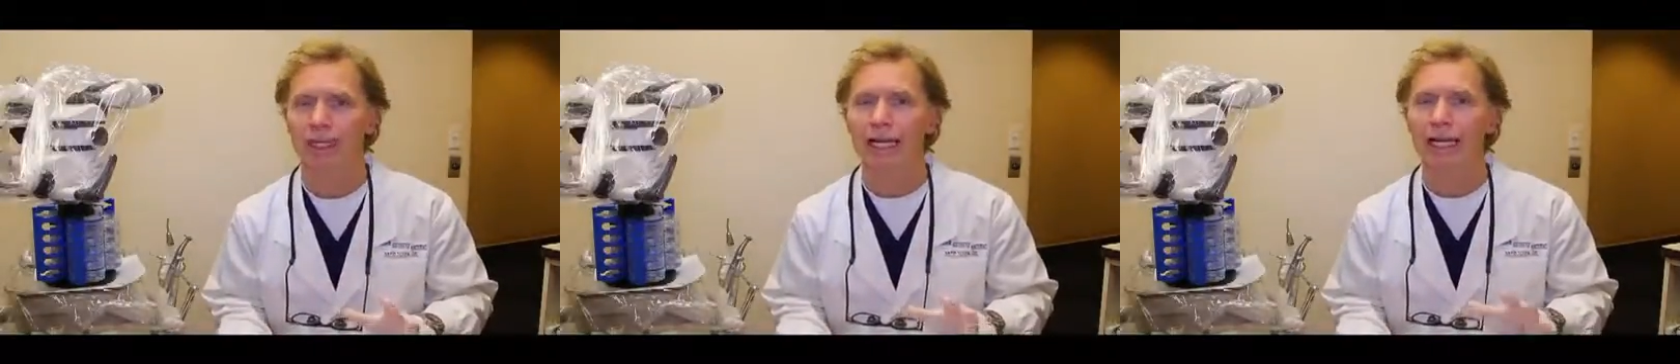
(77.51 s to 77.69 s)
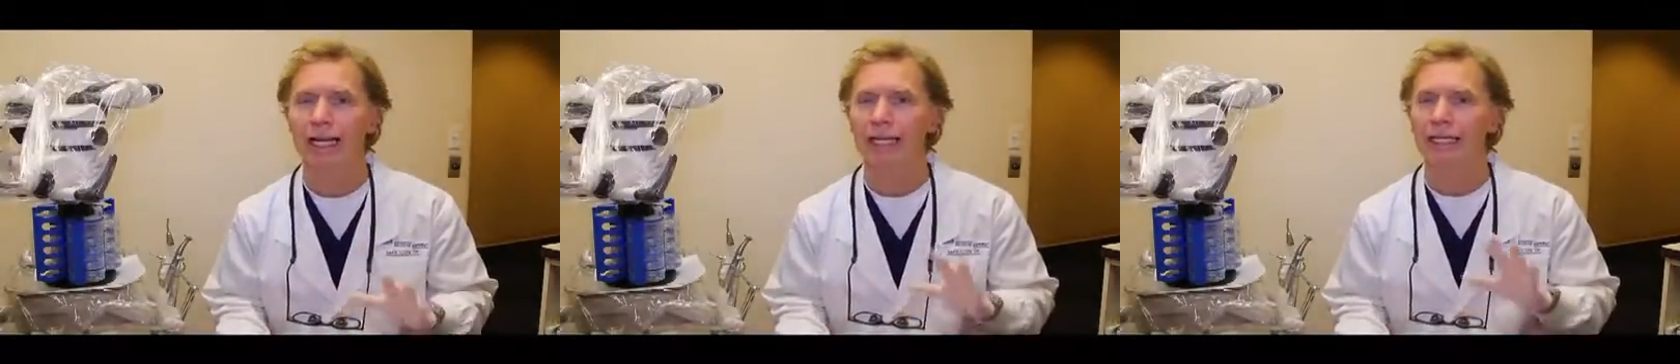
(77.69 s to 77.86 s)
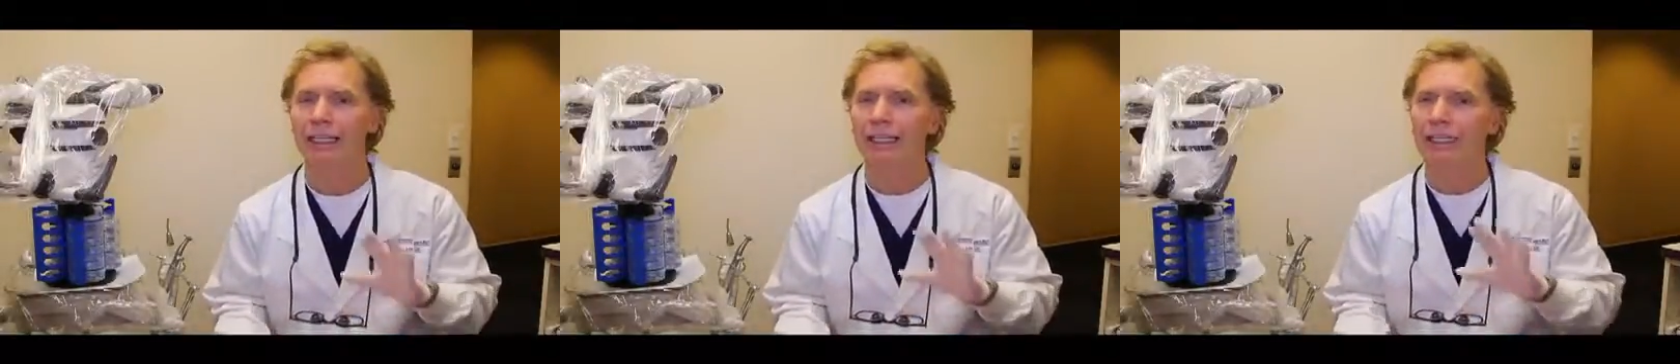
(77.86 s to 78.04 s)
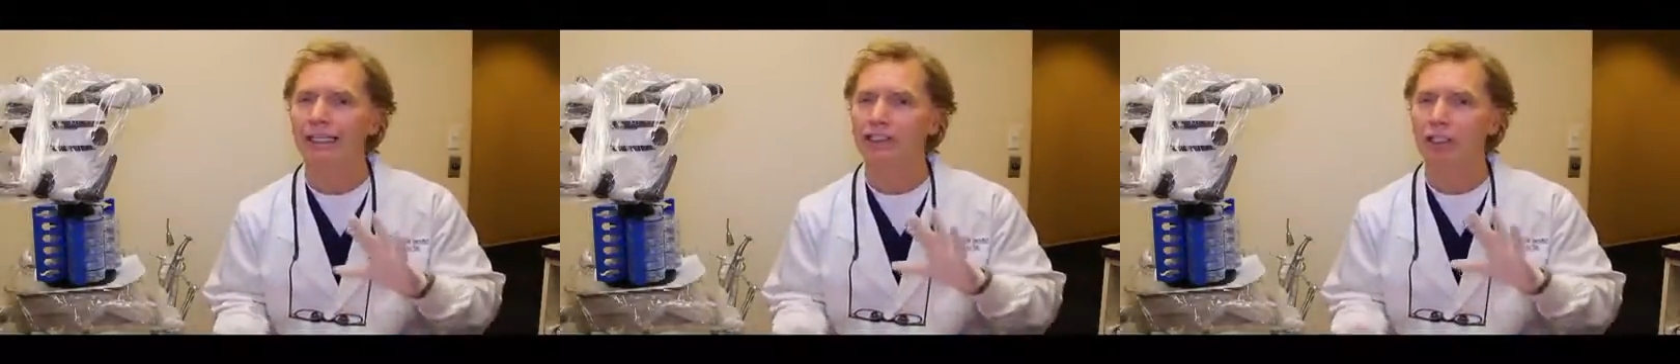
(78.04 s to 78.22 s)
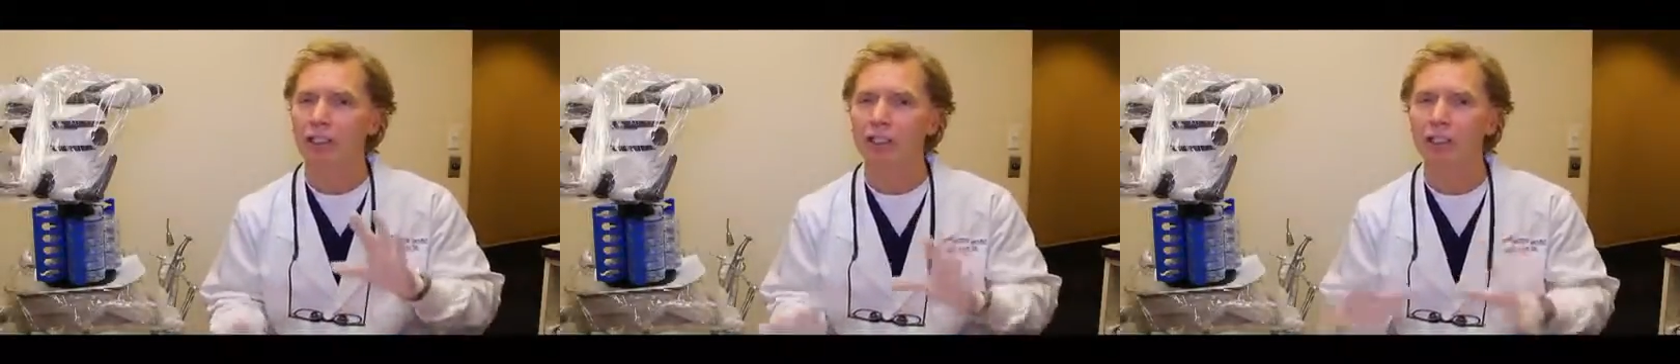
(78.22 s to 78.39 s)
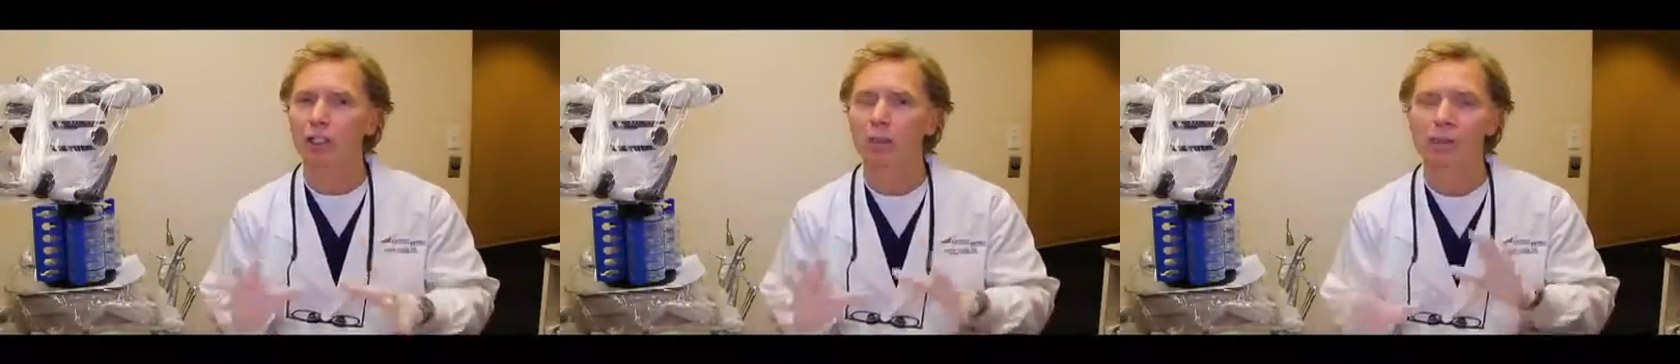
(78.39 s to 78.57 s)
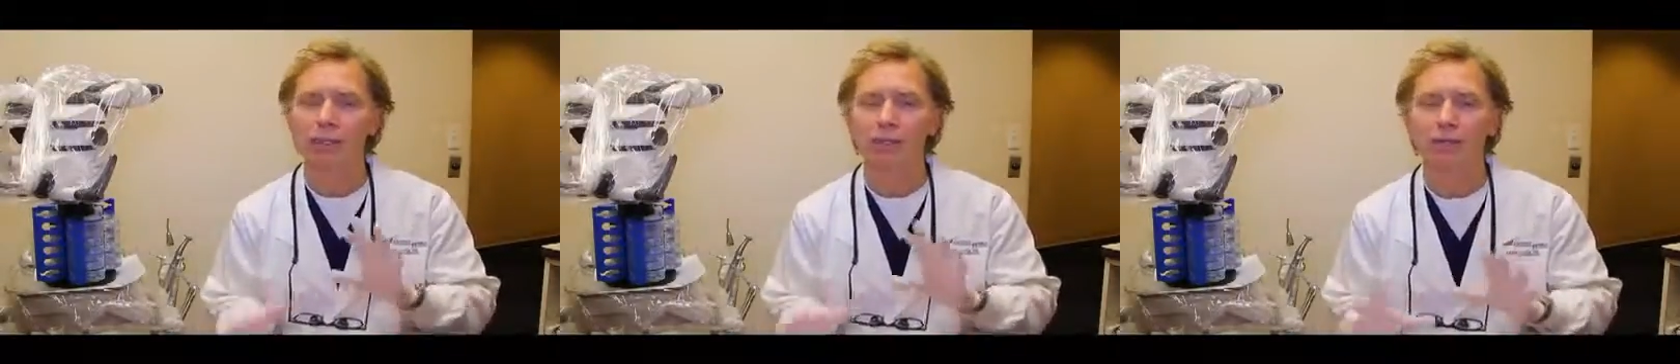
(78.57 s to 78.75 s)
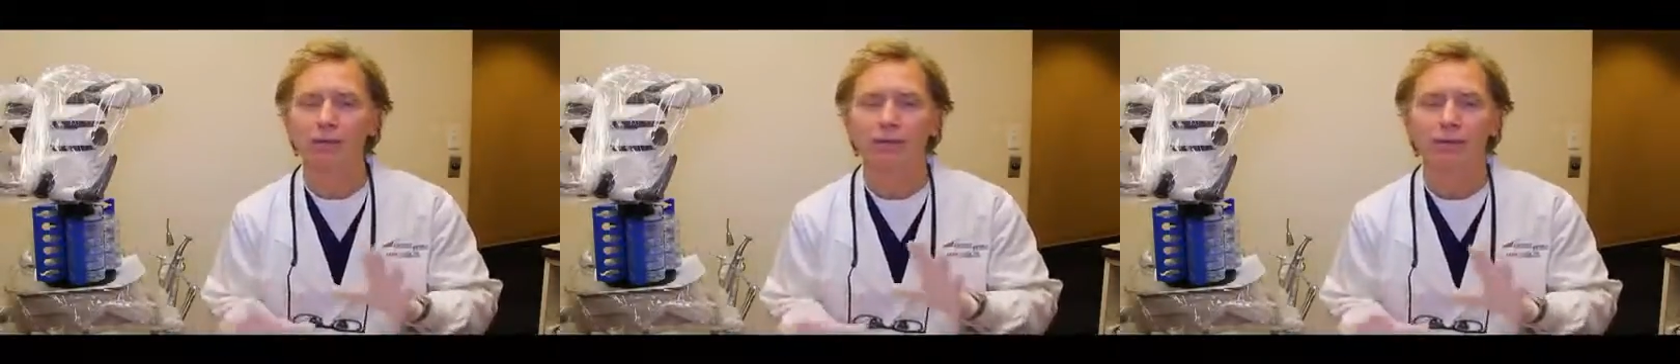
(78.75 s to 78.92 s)
And it's a little
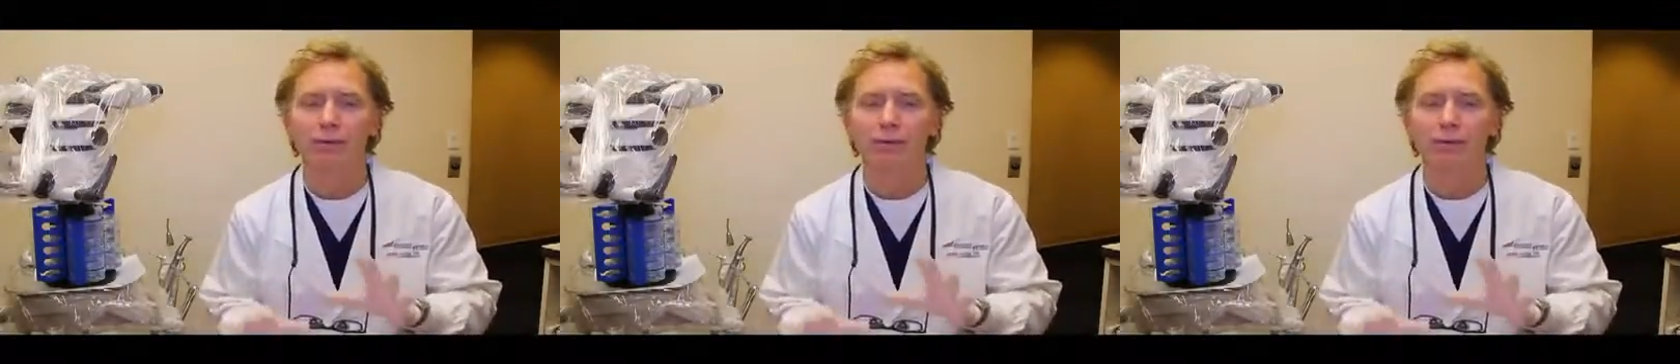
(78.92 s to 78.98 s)
bit